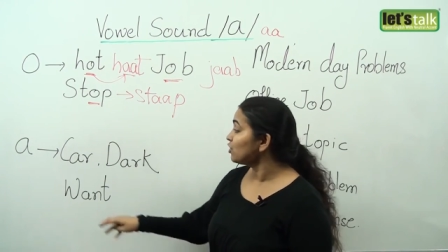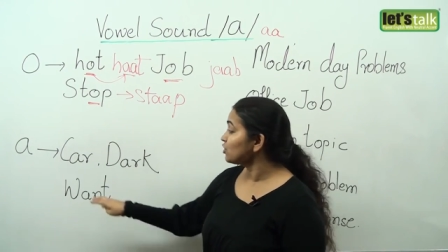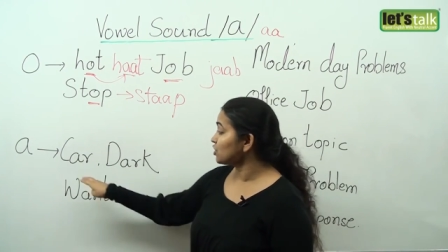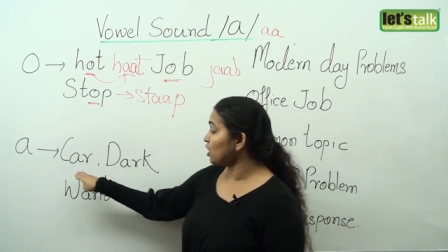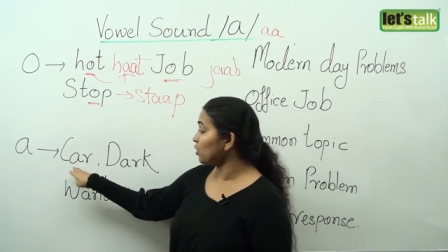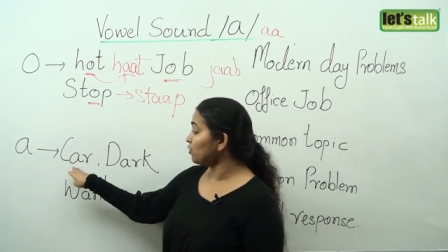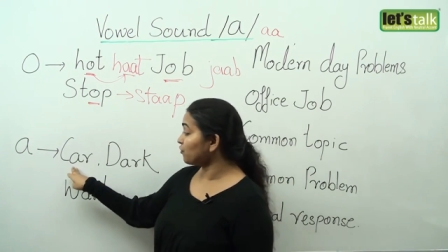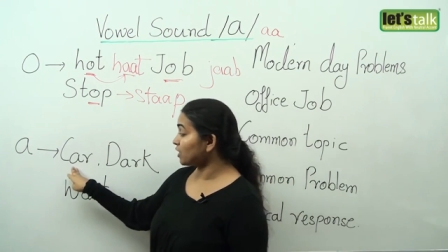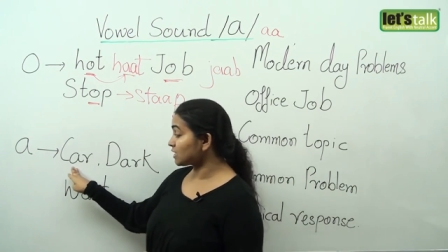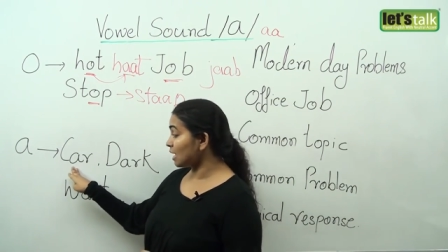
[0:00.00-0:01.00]
So,
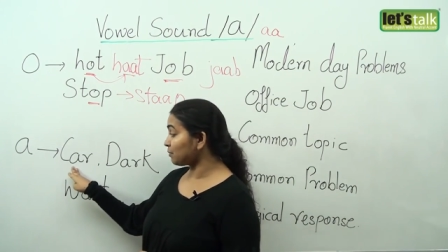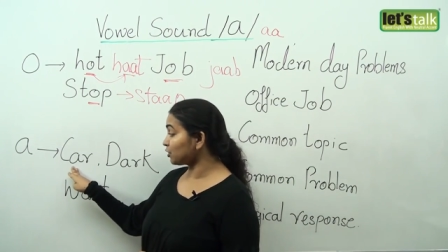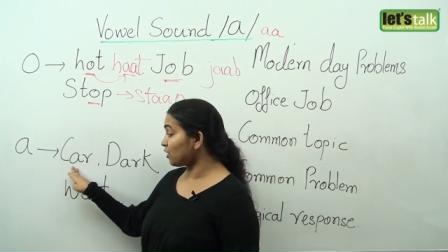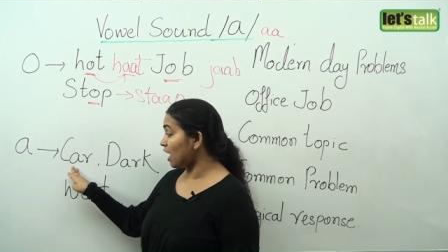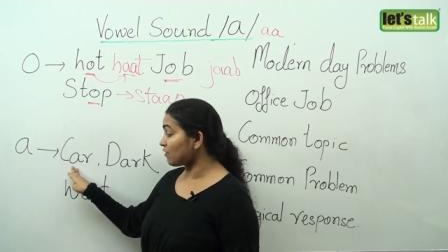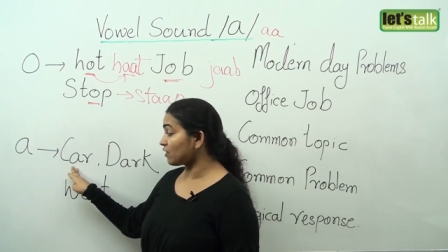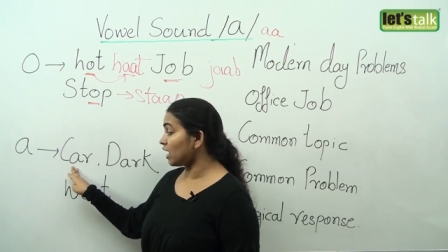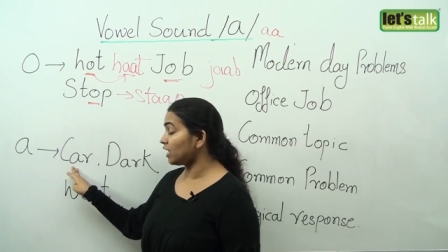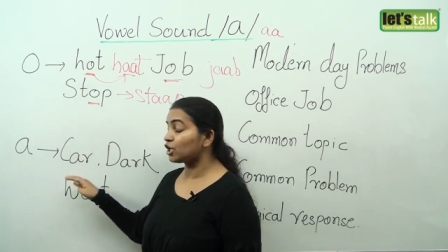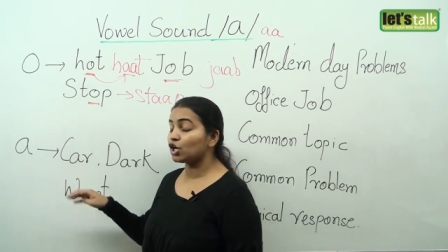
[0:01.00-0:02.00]
for example, you have
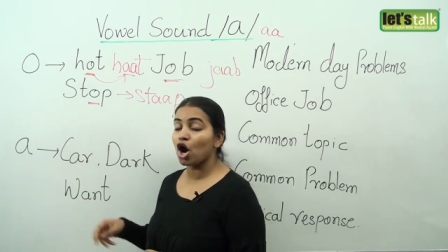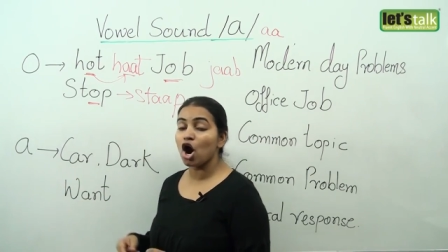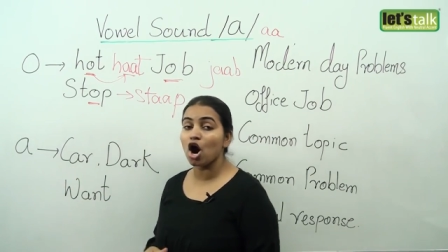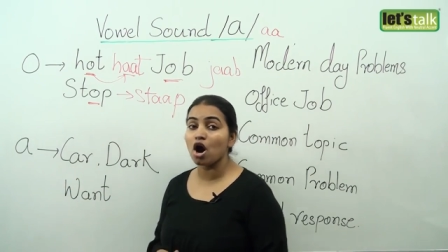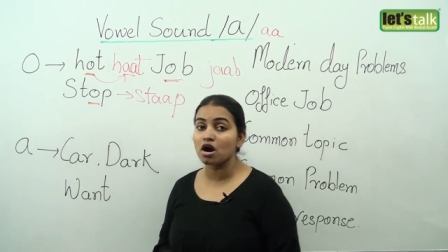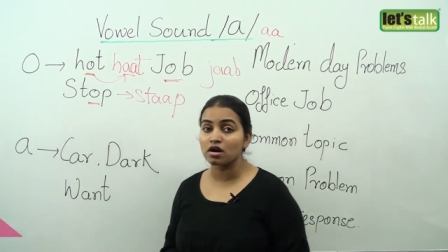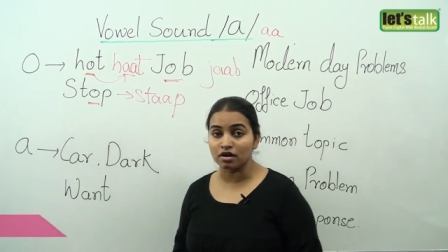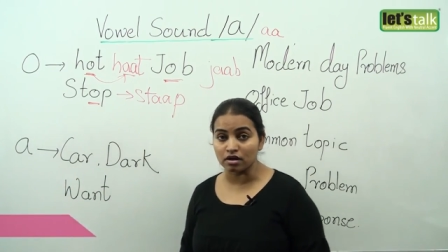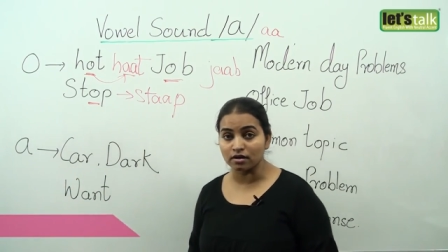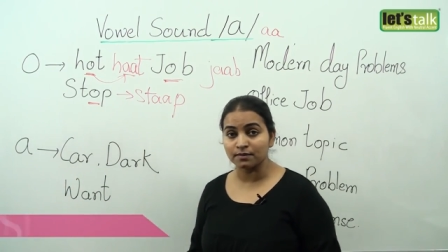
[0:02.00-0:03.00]
a
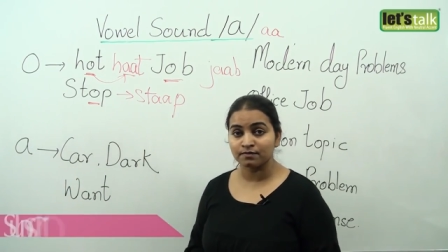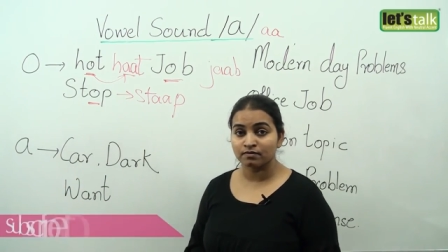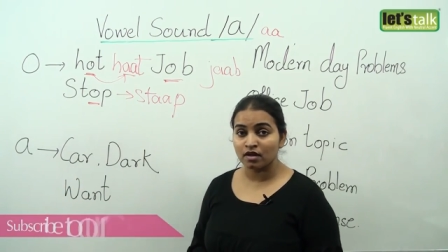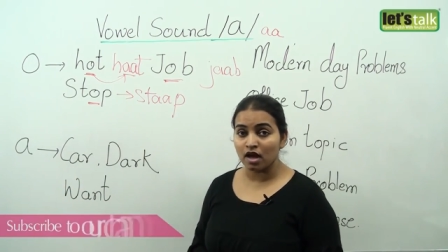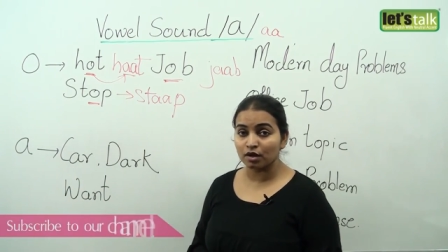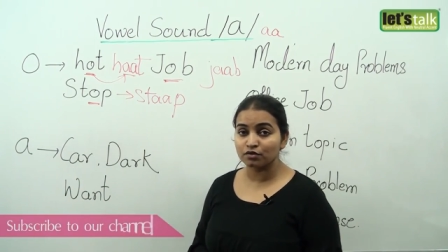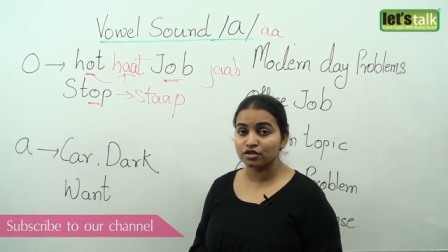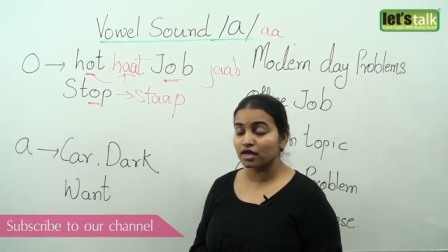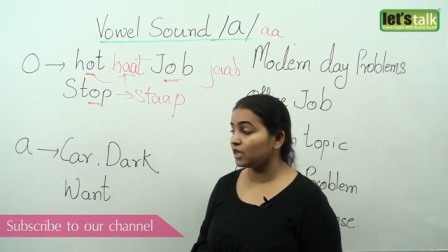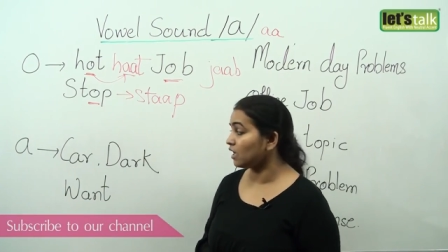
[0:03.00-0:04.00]
car. I don't
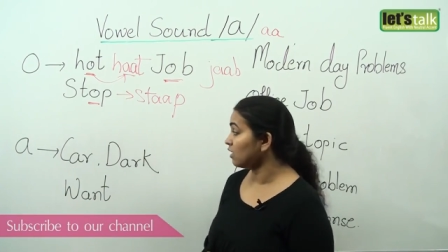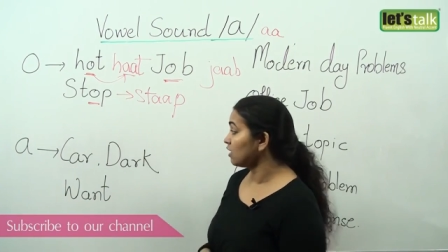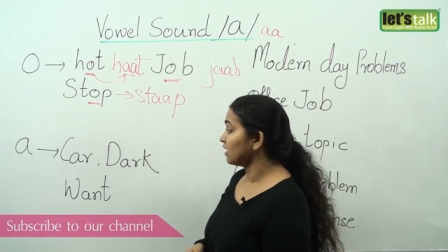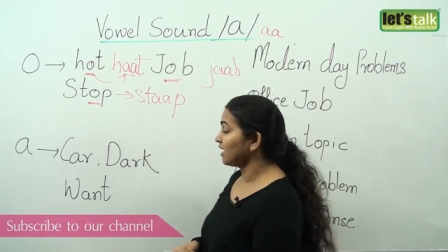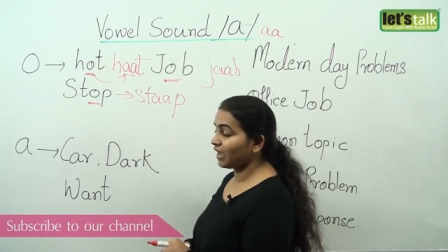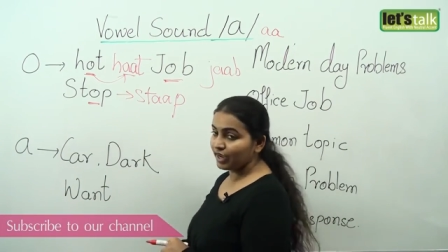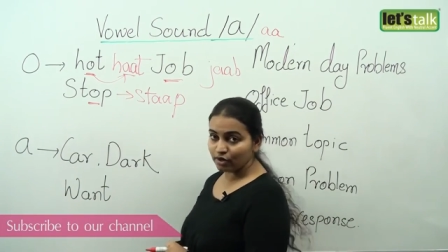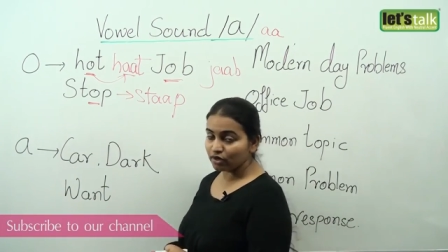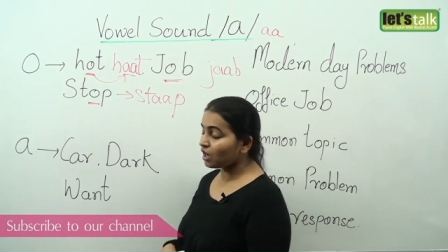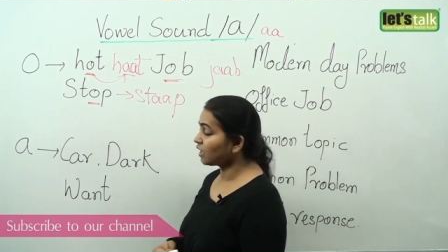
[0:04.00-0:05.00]
say
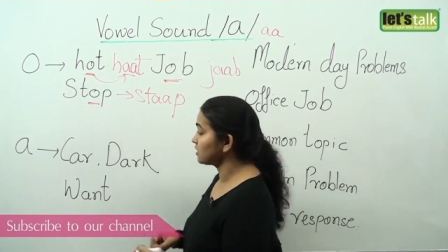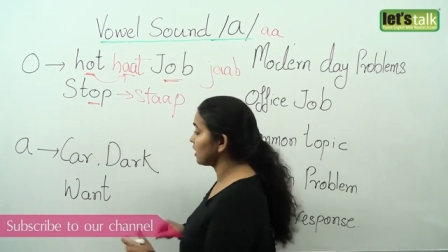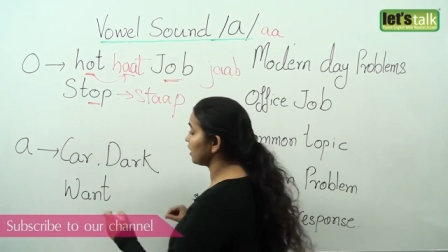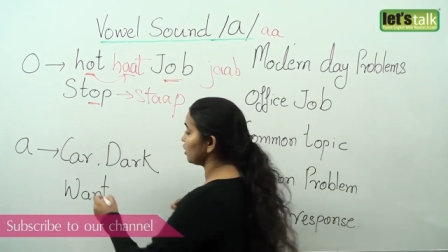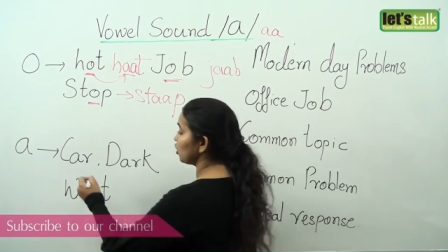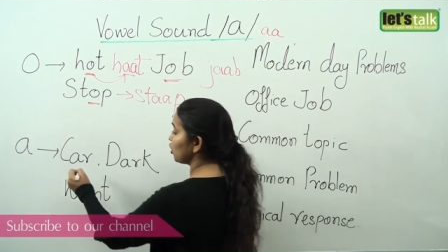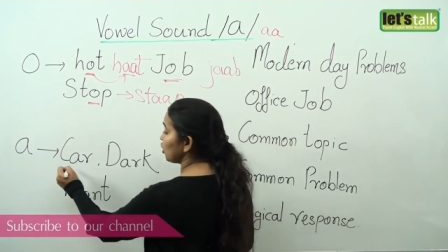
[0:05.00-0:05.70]
care, I say